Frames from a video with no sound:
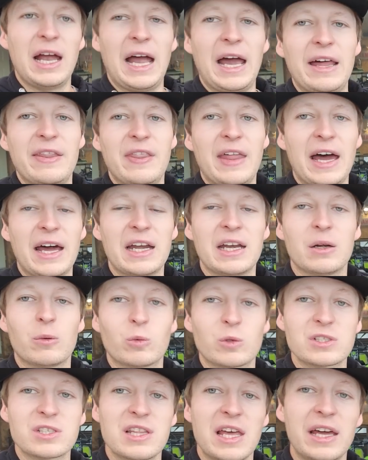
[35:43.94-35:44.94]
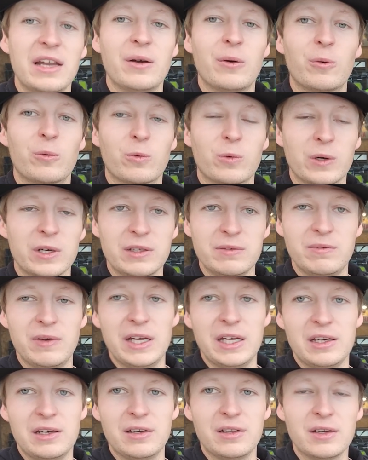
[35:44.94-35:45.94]
and that it was then
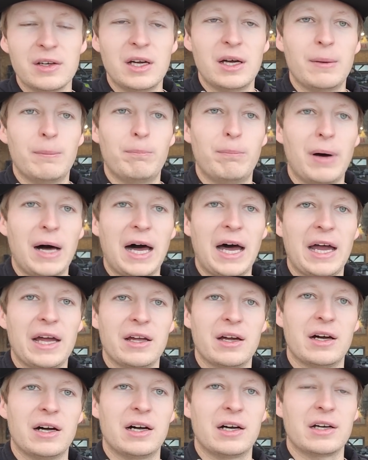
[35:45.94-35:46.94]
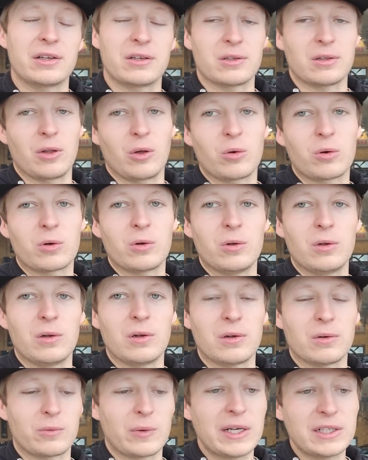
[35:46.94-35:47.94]
re-vinned by your
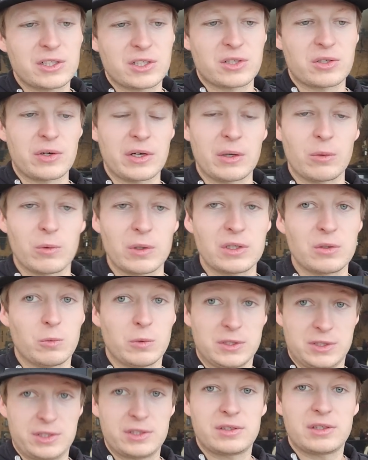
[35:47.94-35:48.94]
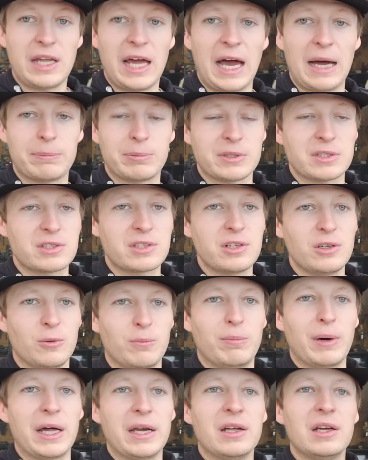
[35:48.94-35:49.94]
local registry, which happens too.
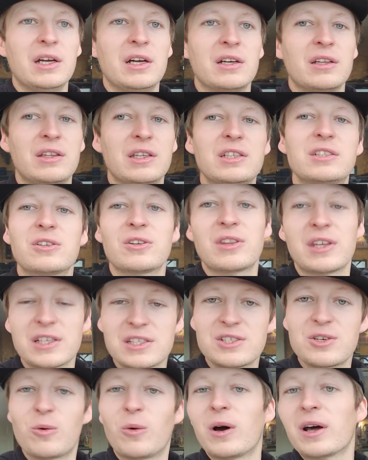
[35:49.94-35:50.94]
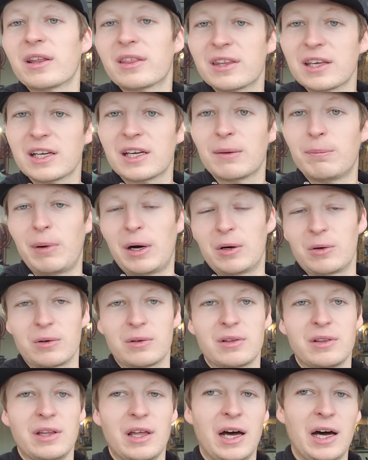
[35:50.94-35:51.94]
But these are things you want to think about
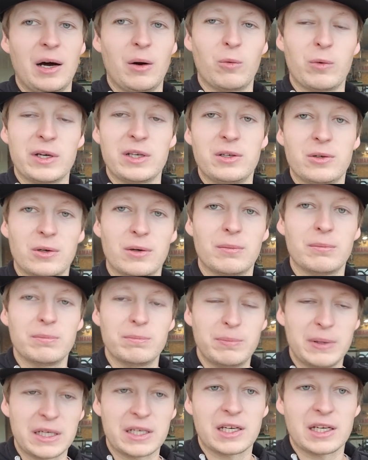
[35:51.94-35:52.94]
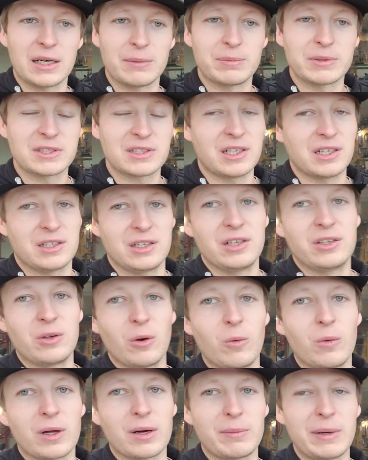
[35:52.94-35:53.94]
when you're picking up a sled. You
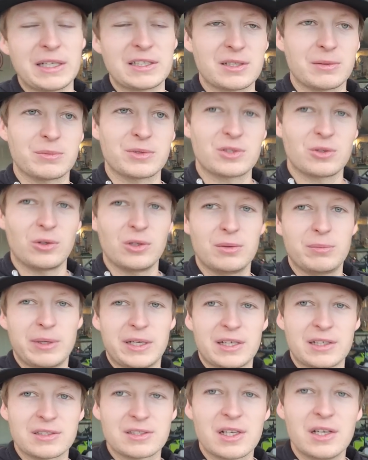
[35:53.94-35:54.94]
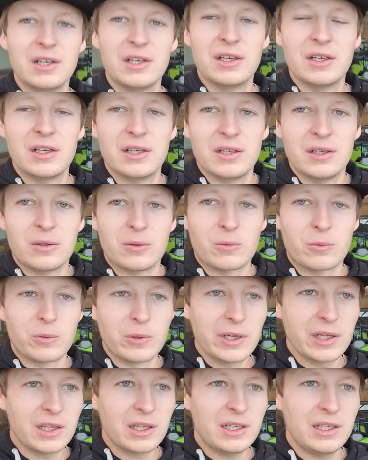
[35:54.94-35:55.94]
don't want to buy something stolen because
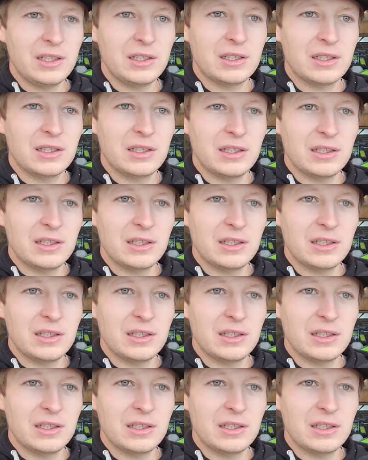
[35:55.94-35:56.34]
really,